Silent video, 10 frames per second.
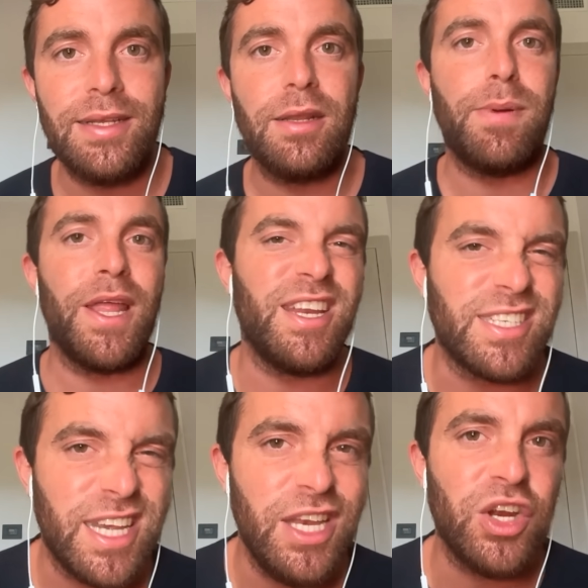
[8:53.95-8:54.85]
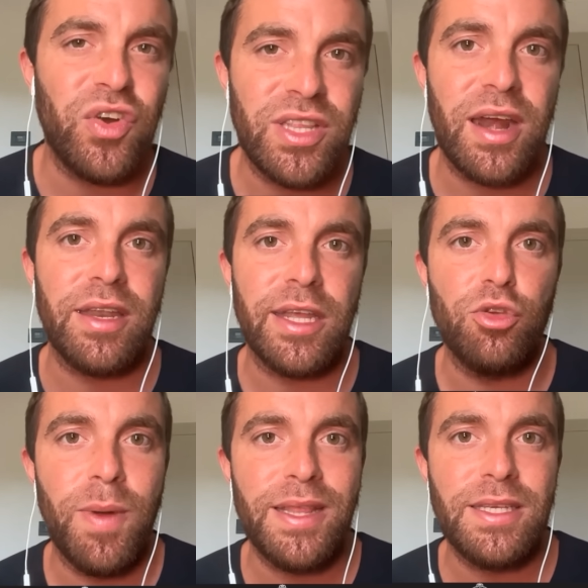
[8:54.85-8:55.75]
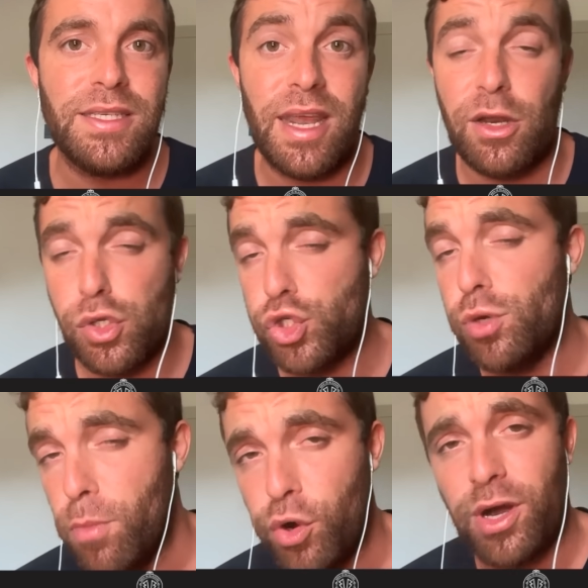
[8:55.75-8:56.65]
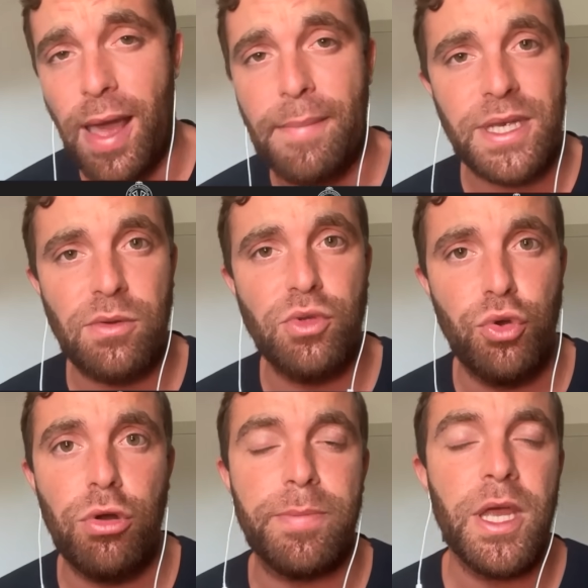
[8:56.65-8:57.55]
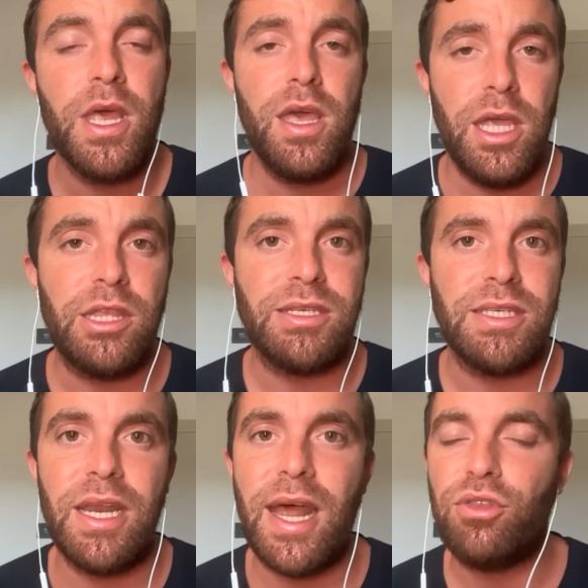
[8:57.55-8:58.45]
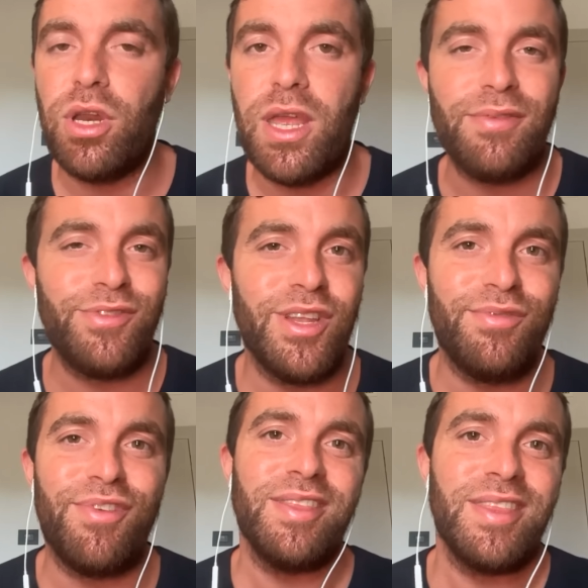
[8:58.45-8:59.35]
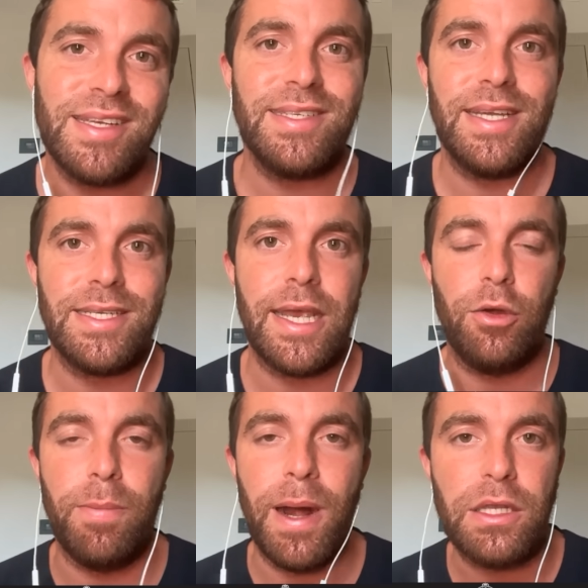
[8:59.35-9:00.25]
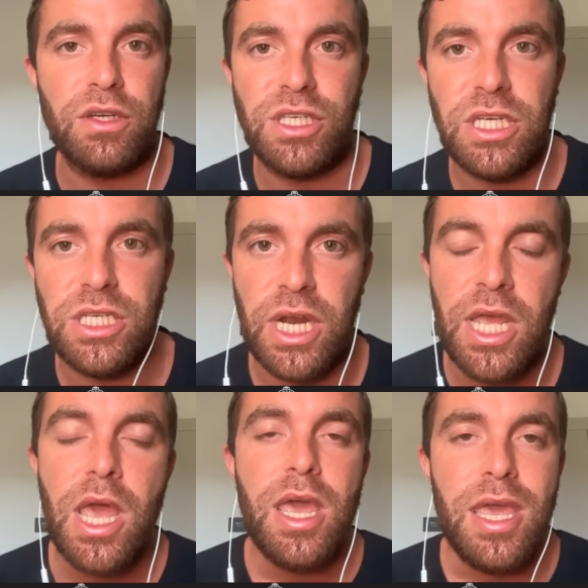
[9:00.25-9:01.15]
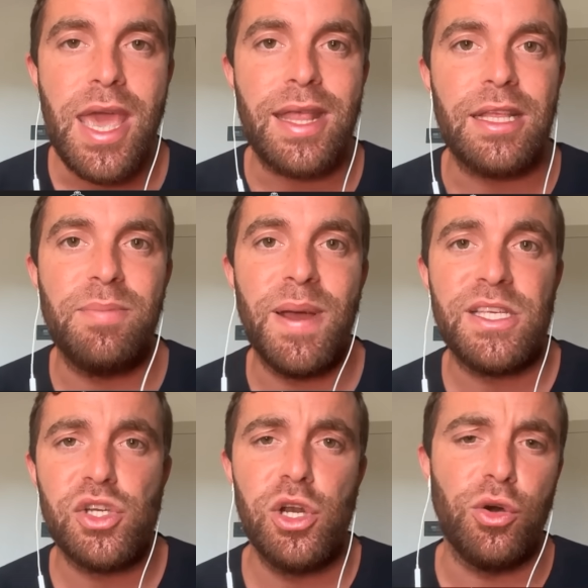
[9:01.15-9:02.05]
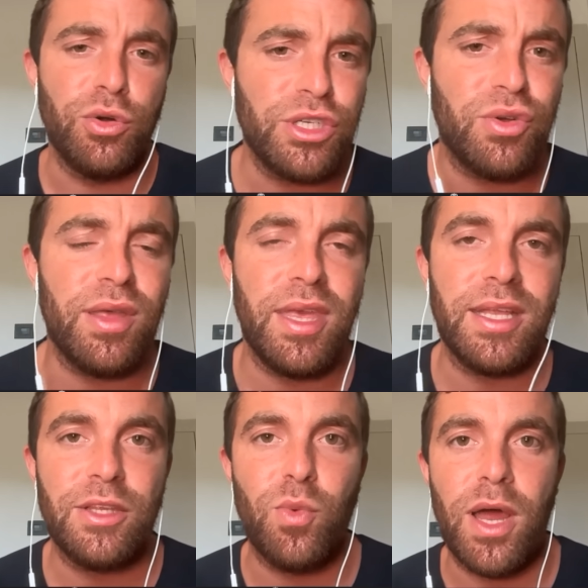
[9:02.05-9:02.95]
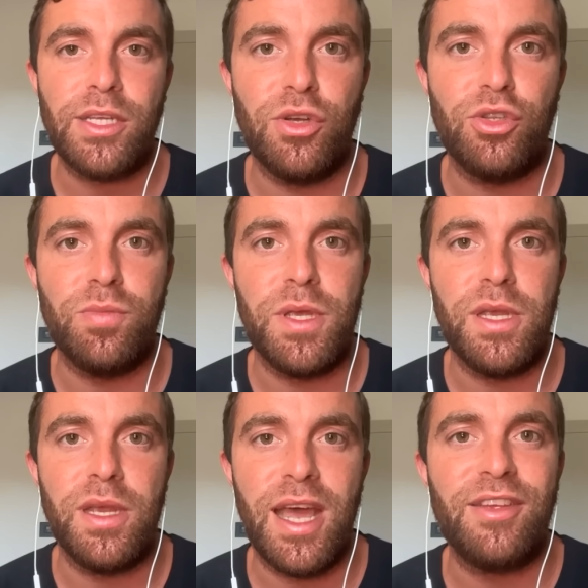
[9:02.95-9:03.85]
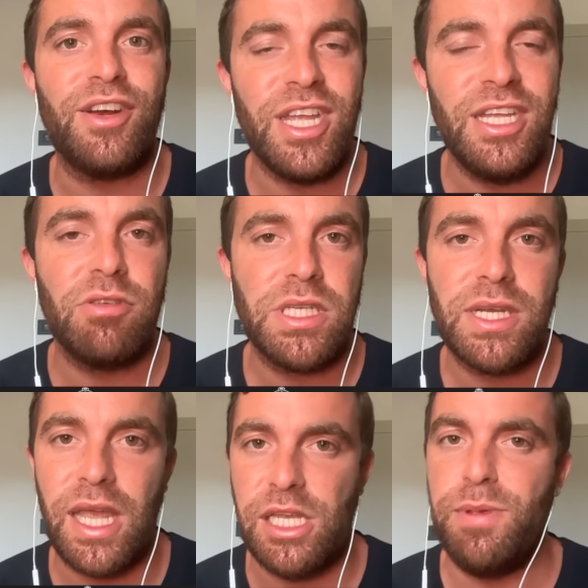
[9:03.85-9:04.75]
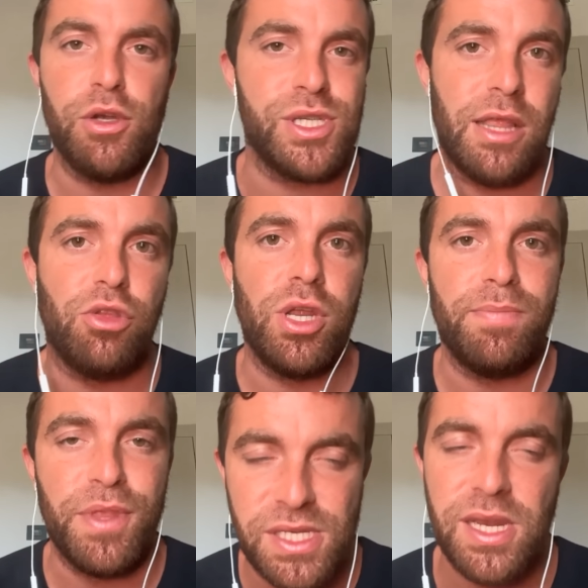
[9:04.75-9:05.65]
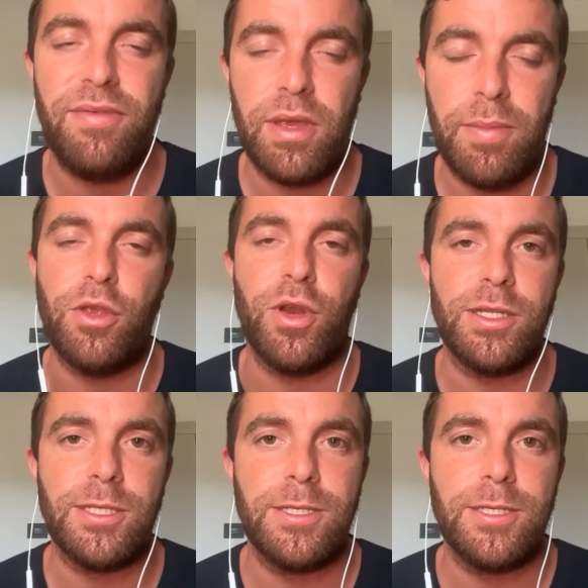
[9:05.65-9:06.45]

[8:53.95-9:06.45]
The player is keen on returning to Betis. There are also more clubs around Europe interested in Antony after the fantastic second part of the season he had at Betis on loan, so I think that one is to be another interesting case, because Antony is leaving Man United.